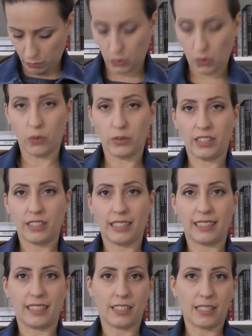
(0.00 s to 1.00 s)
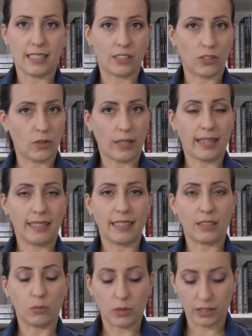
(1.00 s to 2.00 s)
all this thickness here. So I think
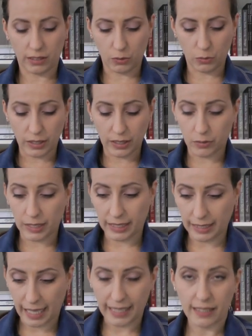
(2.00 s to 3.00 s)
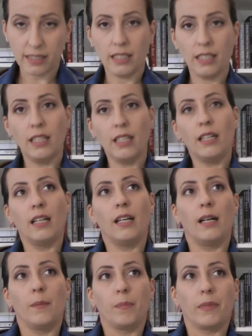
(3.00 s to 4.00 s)
that worked really nice.
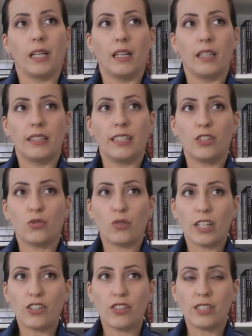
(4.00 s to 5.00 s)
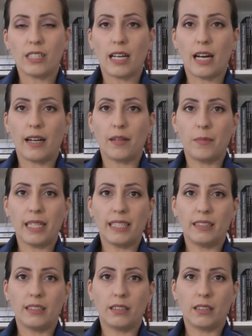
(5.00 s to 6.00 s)
The instructions are
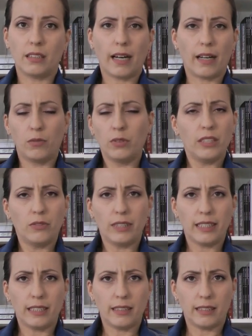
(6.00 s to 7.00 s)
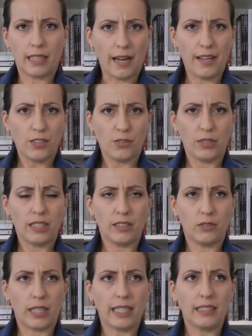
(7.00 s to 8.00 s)
made are really nice, really
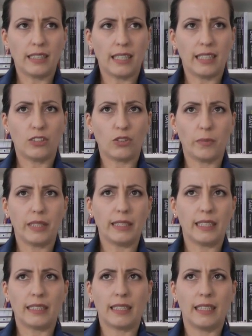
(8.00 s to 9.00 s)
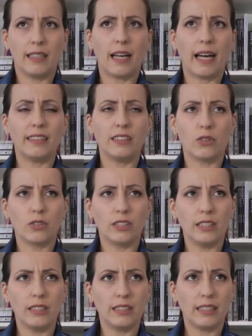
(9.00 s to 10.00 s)
great, and something that I did not
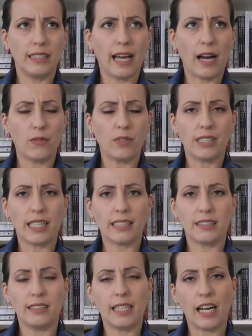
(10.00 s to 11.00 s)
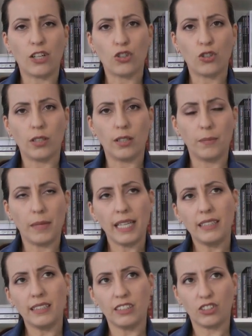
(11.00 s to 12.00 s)
see until now is that they are
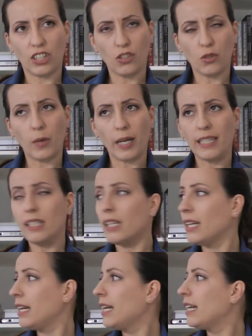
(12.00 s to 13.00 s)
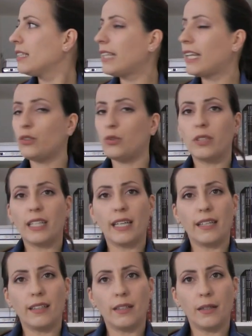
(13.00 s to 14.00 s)
made in such a way that you
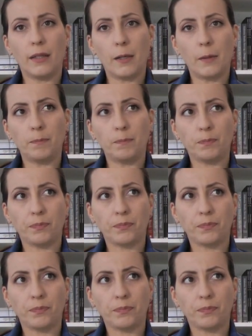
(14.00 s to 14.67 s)
can